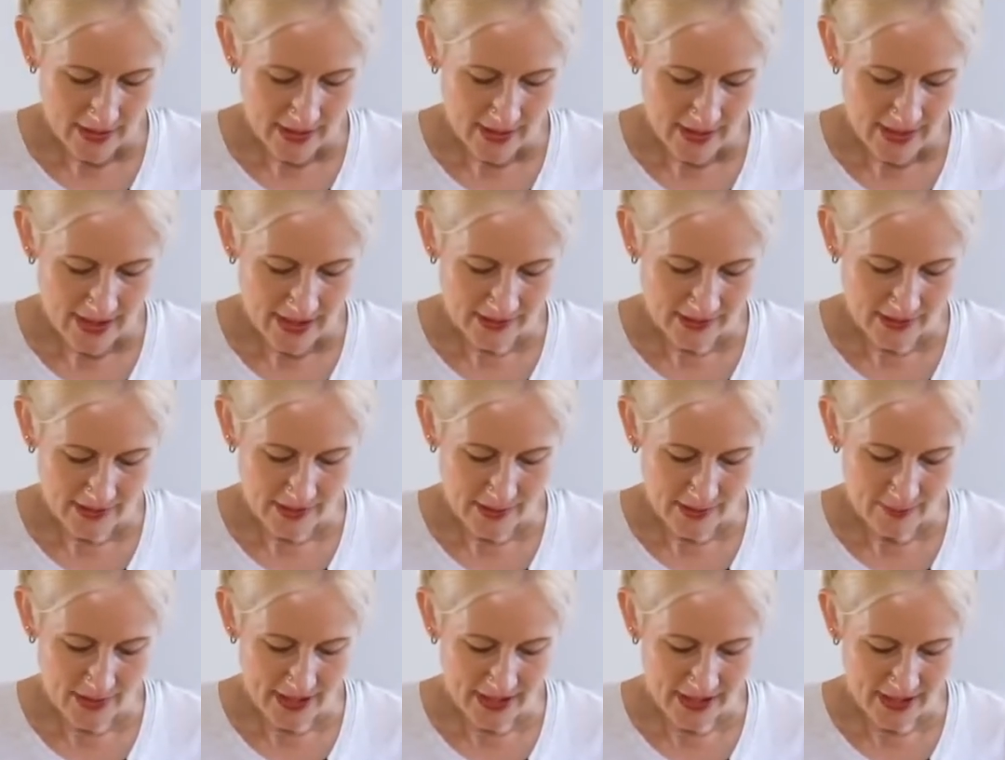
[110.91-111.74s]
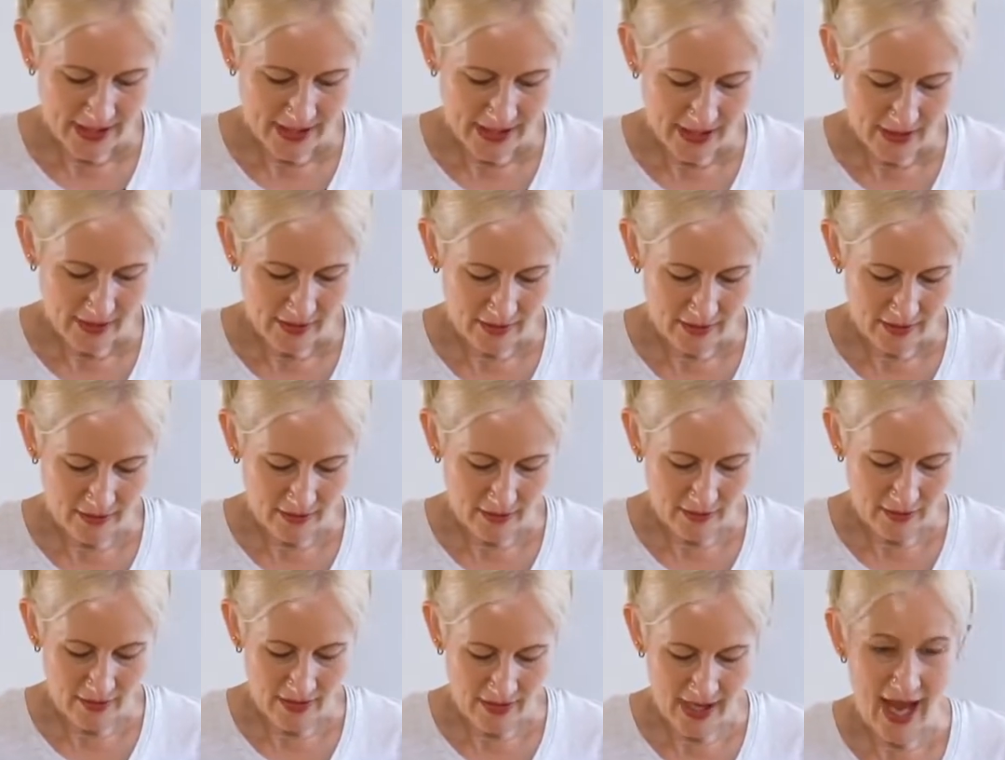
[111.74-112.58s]
Now, depending
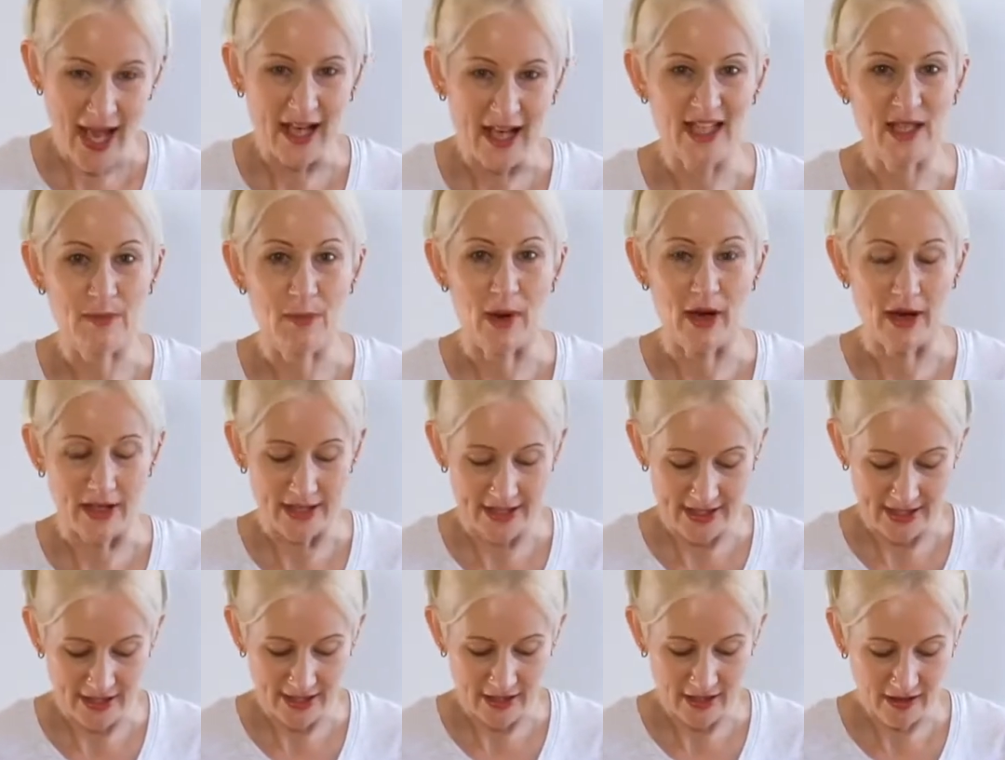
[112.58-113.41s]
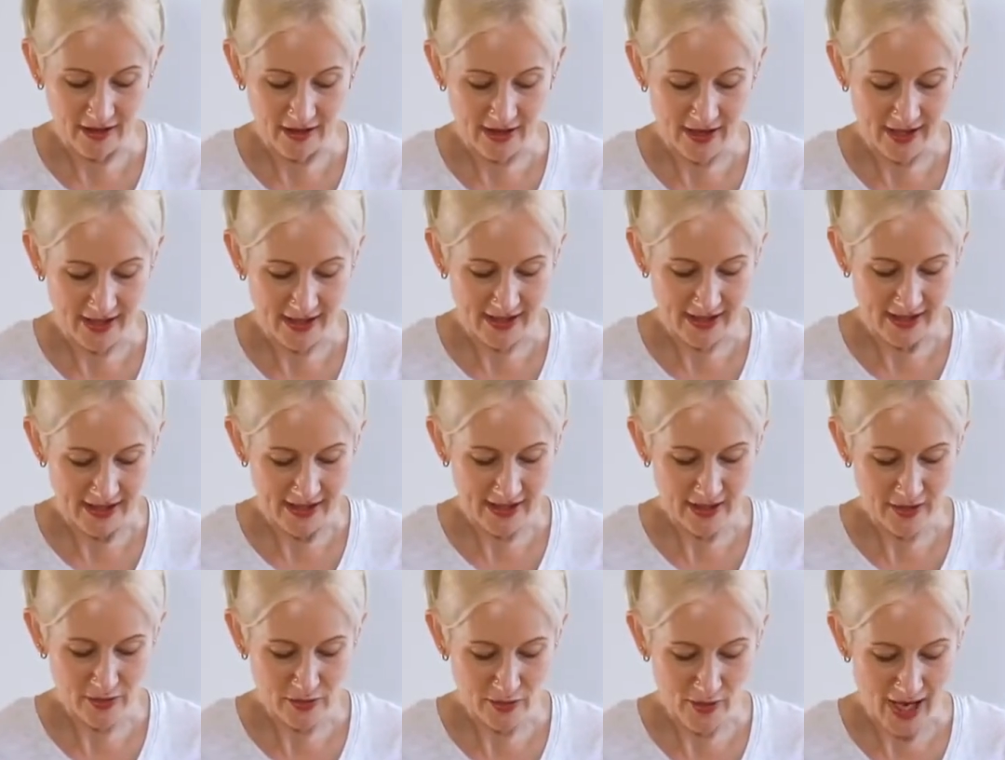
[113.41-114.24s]
on how spicy you like
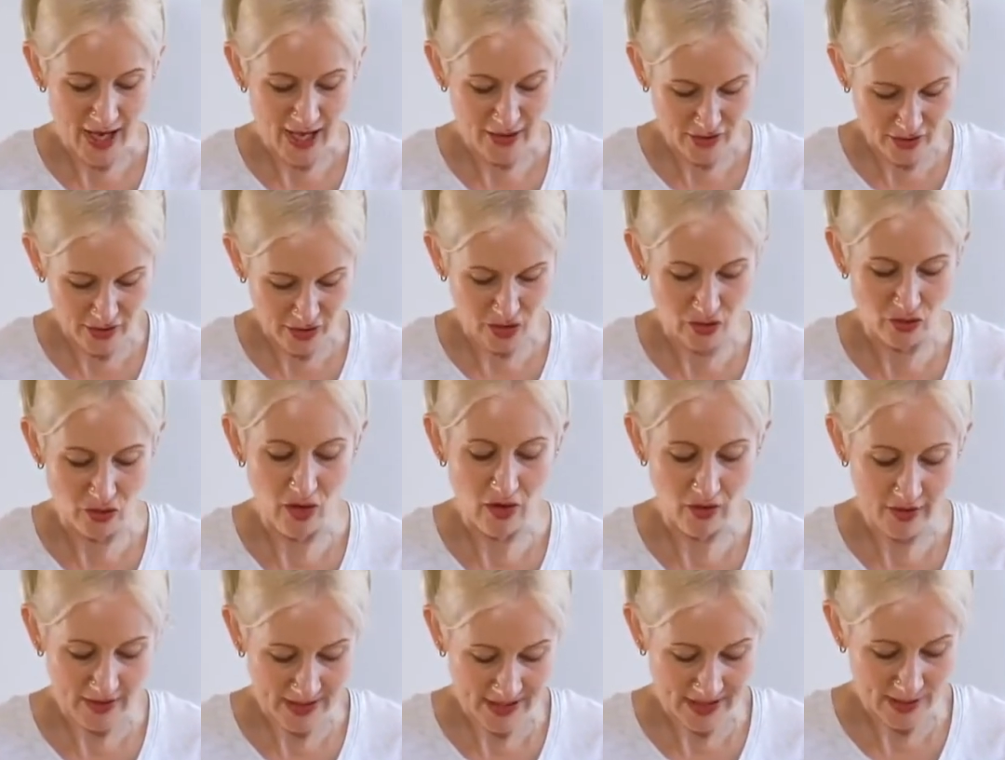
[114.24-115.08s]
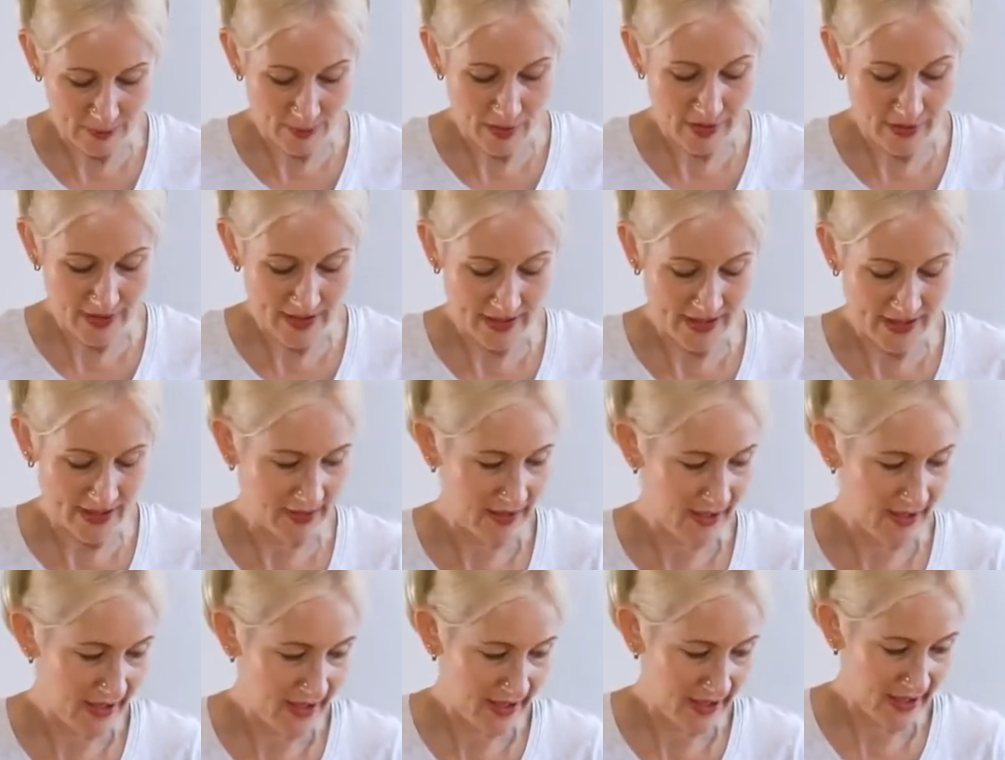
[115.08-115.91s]
things or how strong a spice you
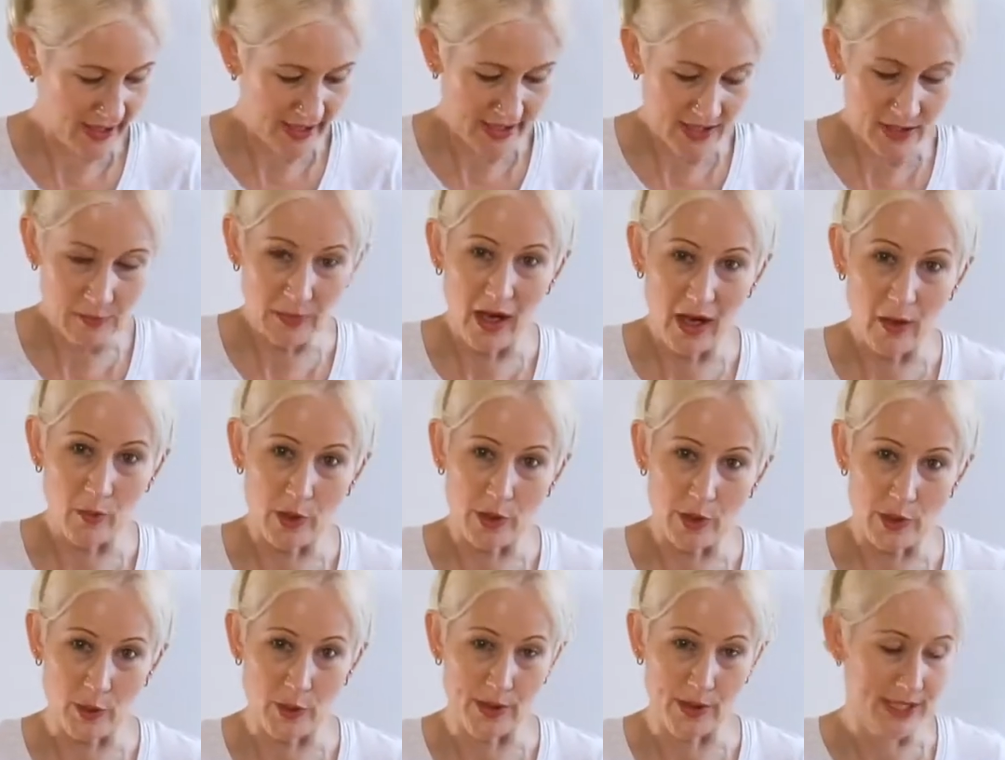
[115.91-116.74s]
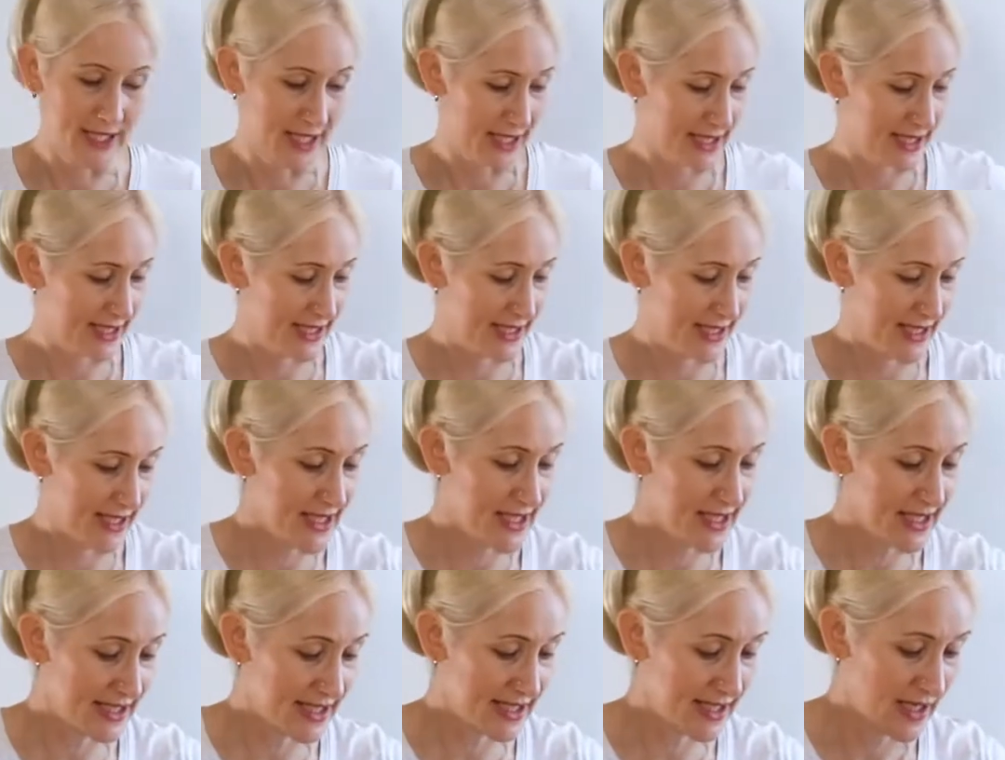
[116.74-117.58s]
like it, you might want to adjust
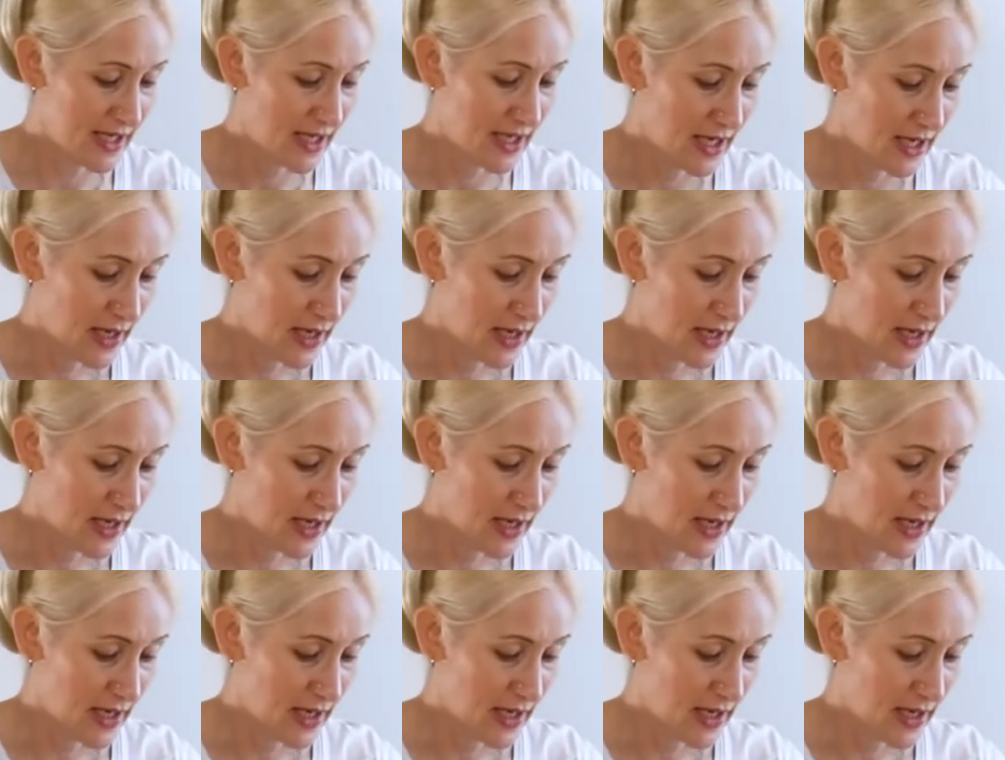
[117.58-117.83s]
this.